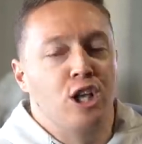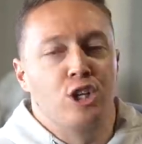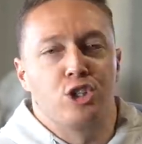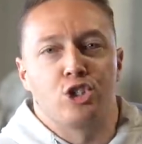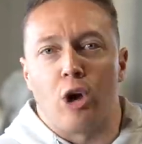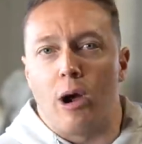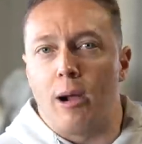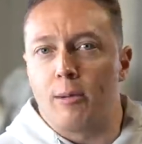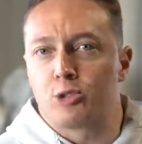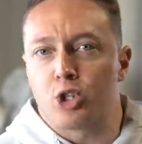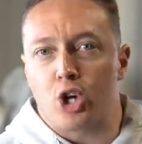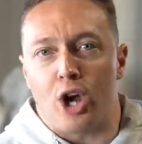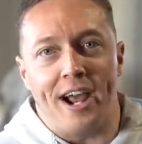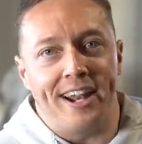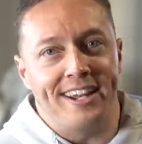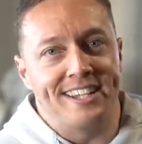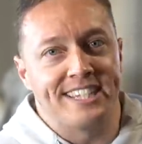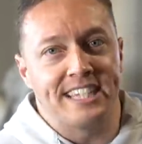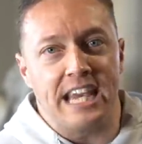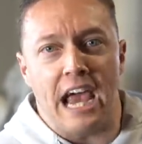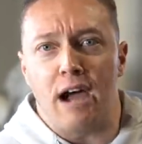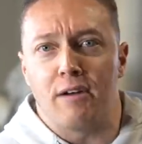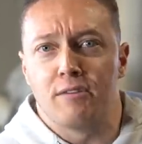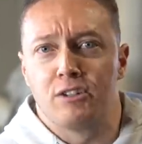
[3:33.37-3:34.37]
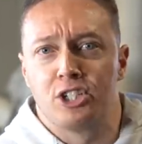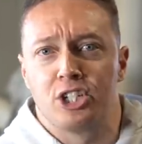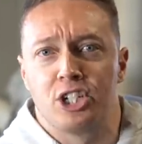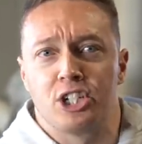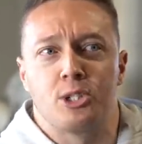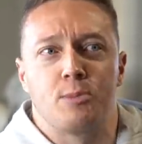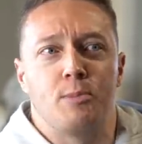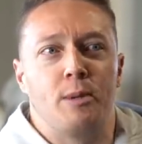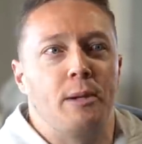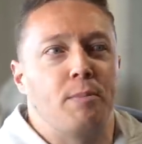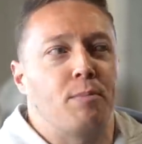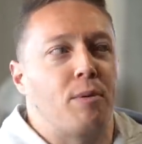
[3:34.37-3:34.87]
So I'm trying to salvage
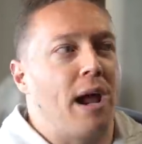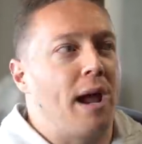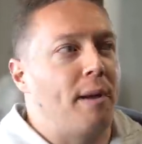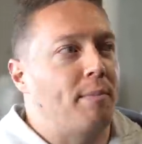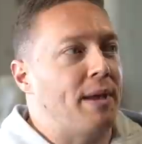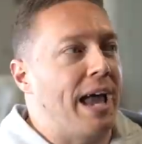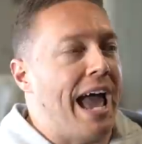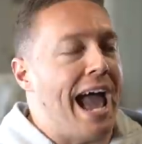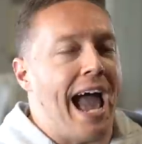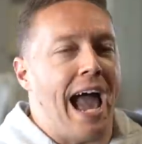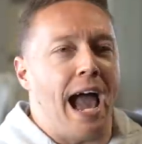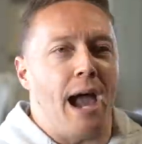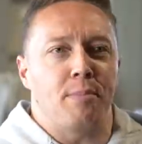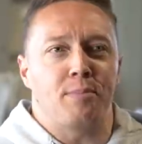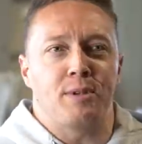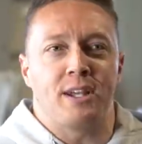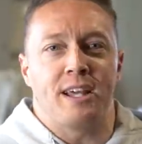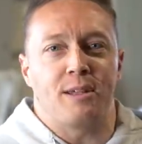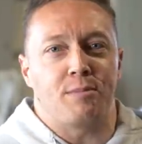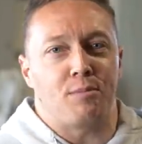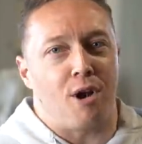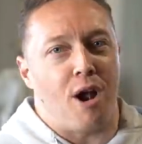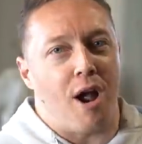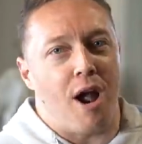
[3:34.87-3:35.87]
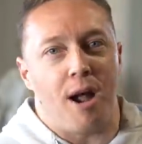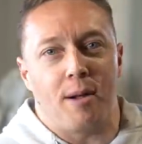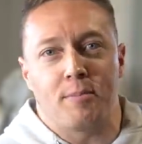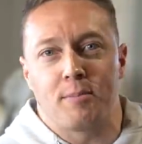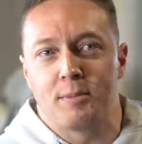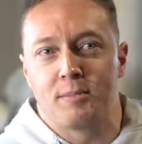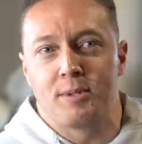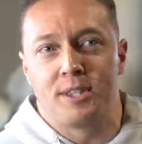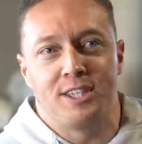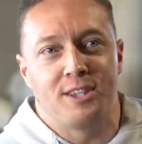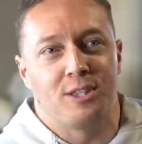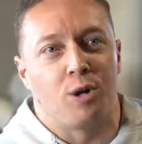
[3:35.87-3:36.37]
this meet prep. It happened at
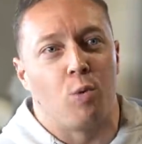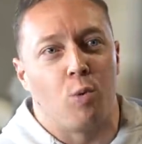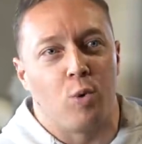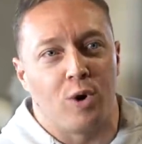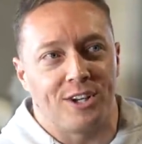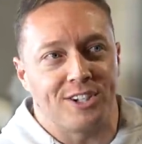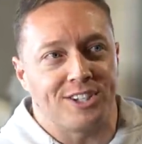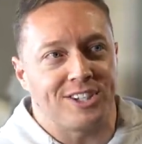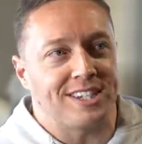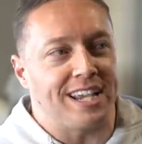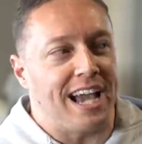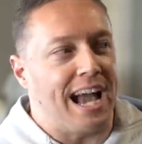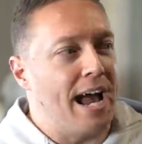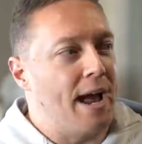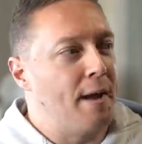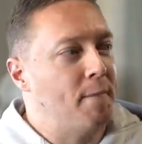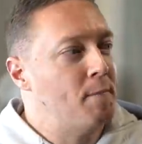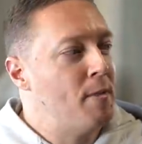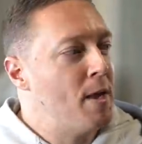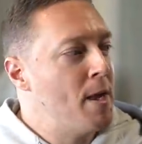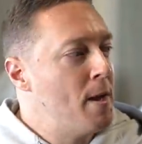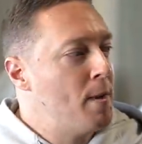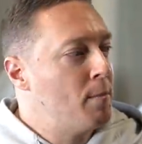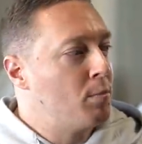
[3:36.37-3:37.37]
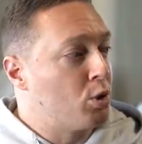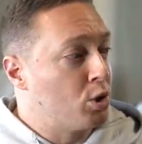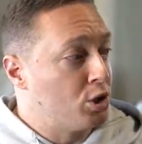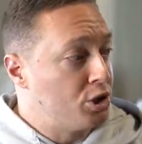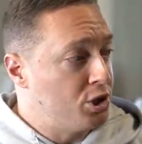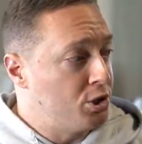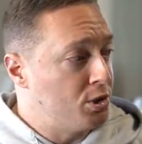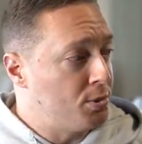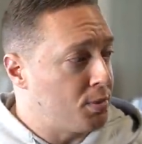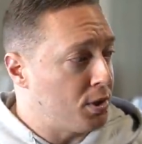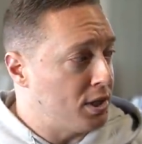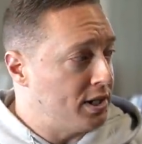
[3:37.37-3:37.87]
probably the worst time, but we're
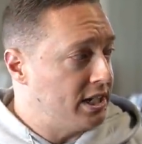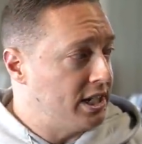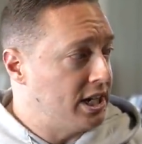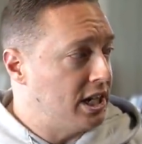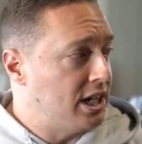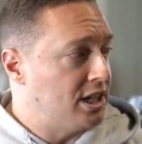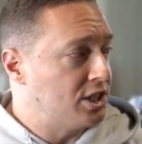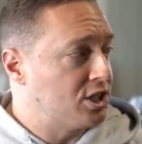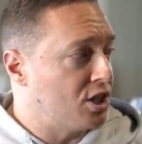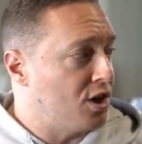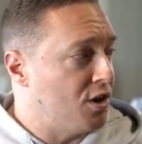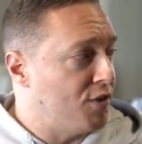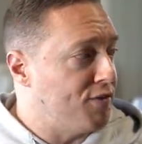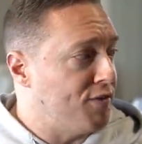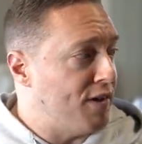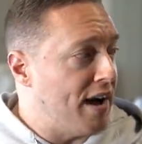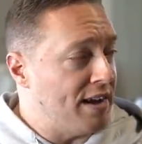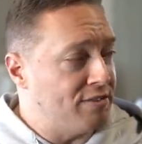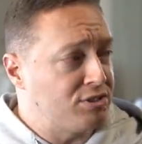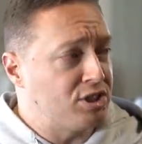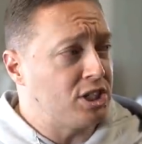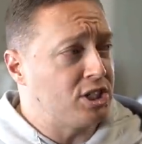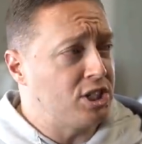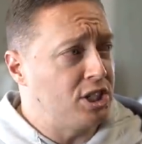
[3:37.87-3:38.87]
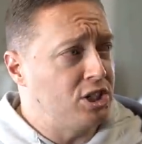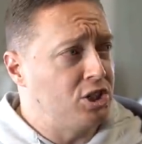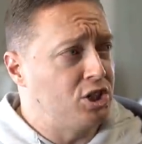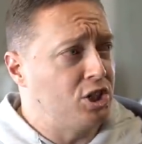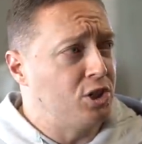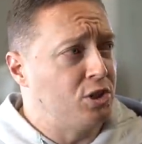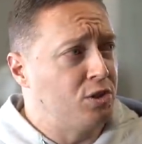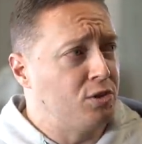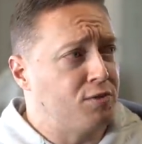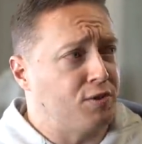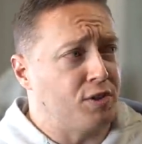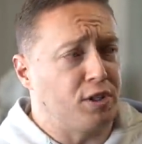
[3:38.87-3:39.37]
doing pretty good. So
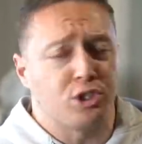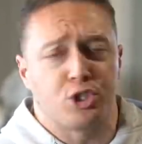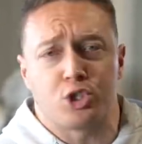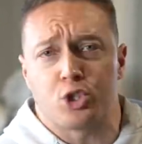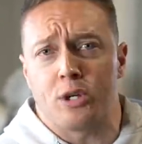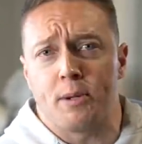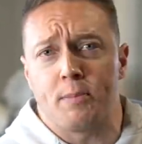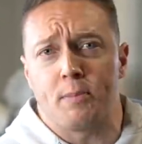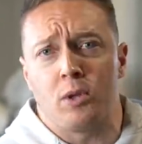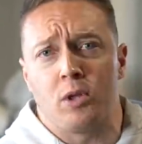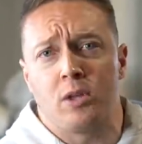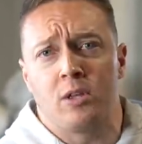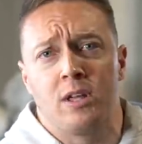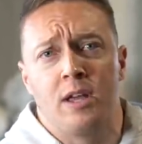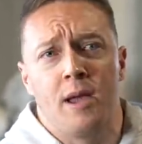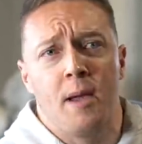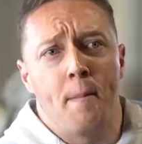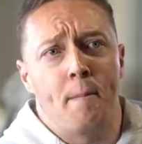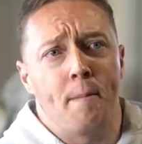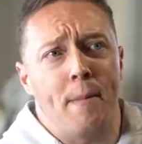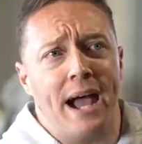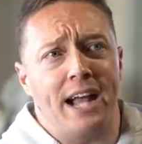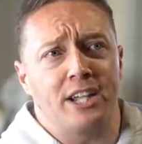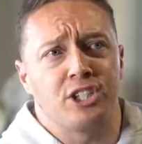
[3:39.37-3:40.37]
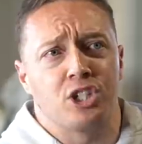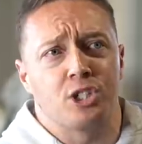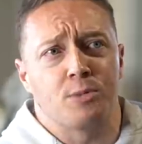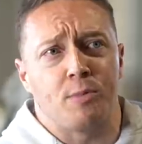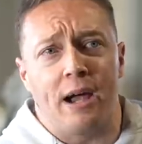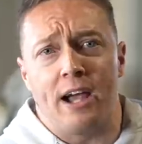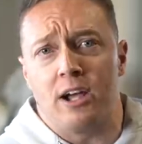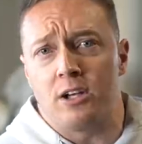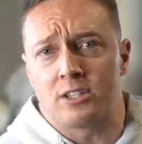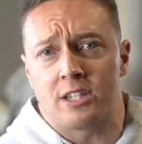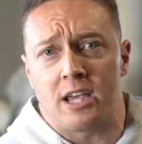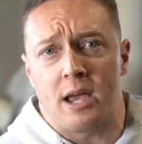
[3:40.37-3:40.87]
562 for a triple matches
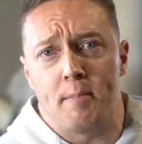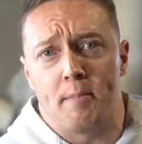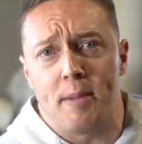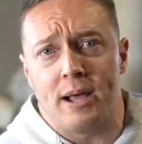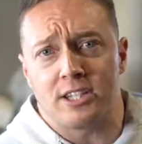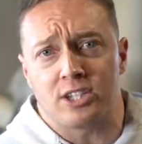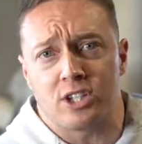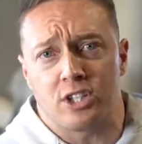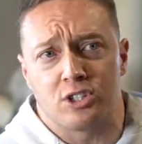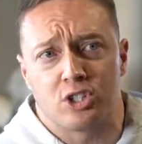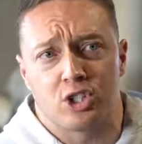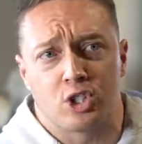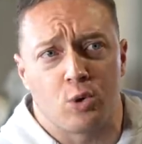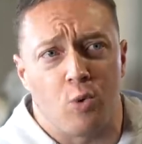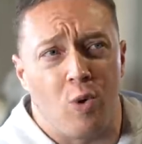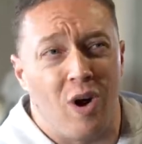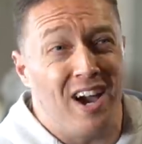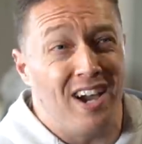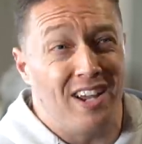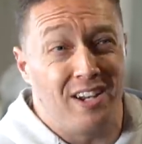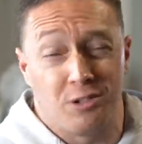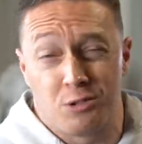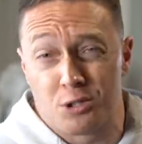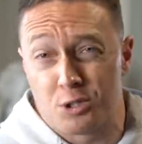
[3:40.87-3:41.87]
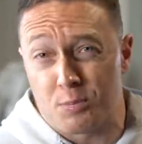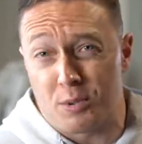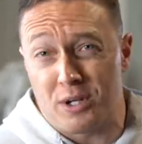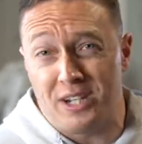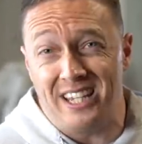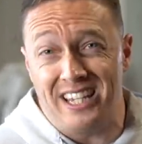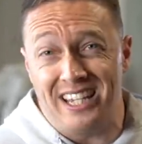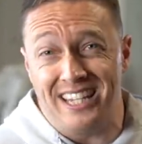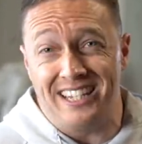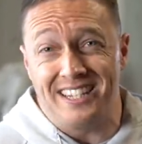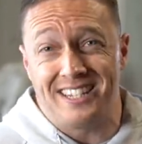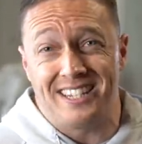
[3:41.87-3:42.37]
my all-time best on squat, and it was
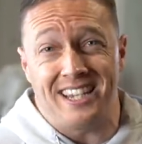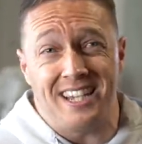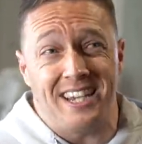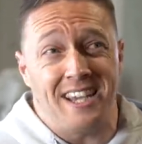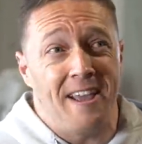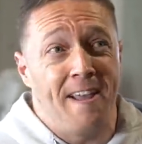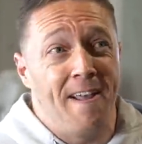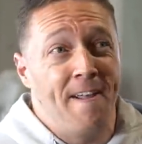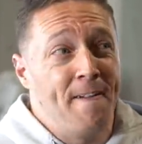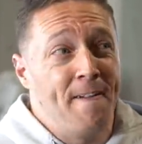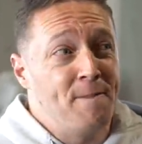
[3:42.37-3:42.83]
pretty easy.